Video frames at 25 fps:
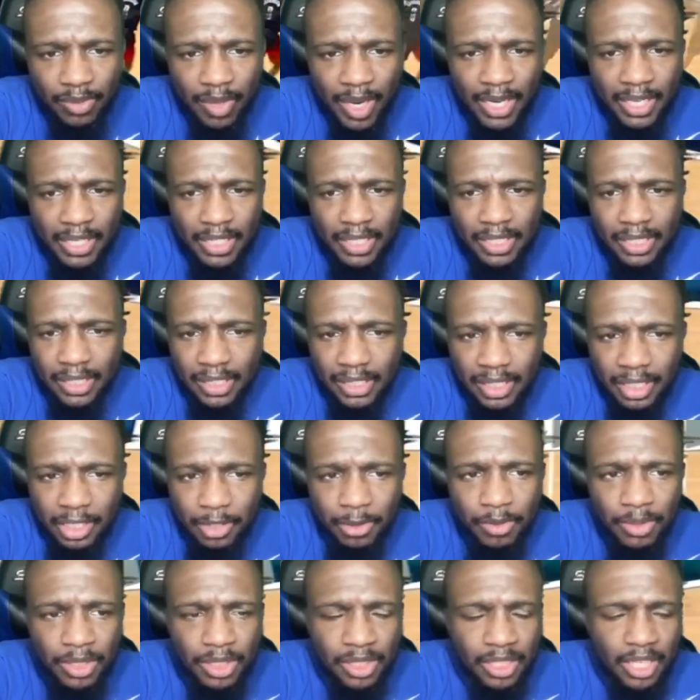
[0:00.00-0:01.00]
right there. It
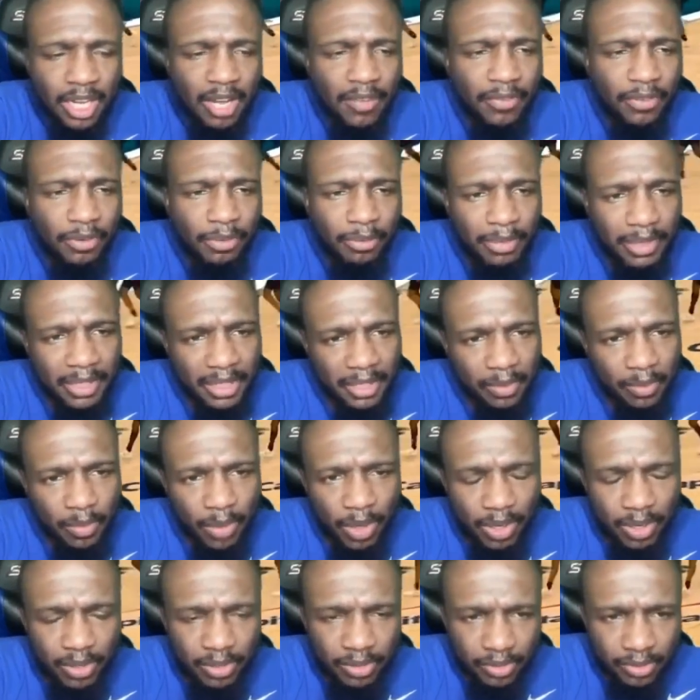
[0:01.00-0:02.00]
was covered, but it
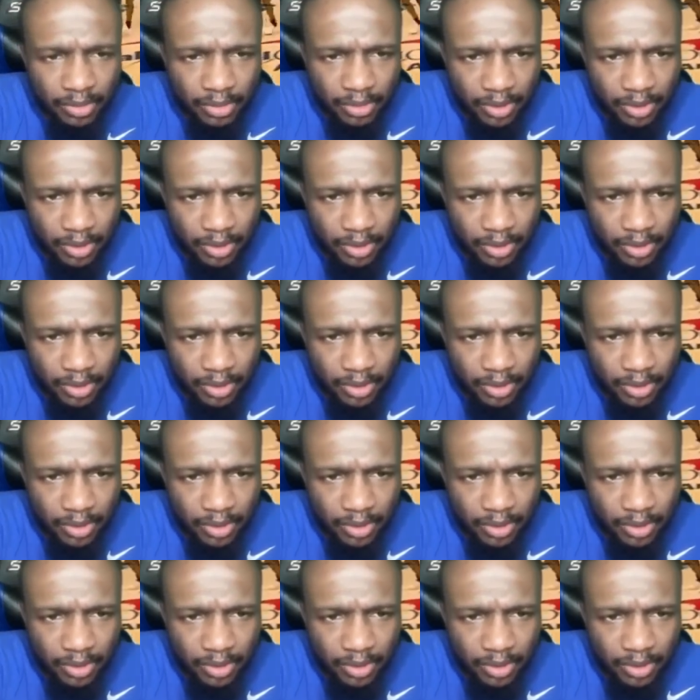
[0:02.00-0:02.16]
worked.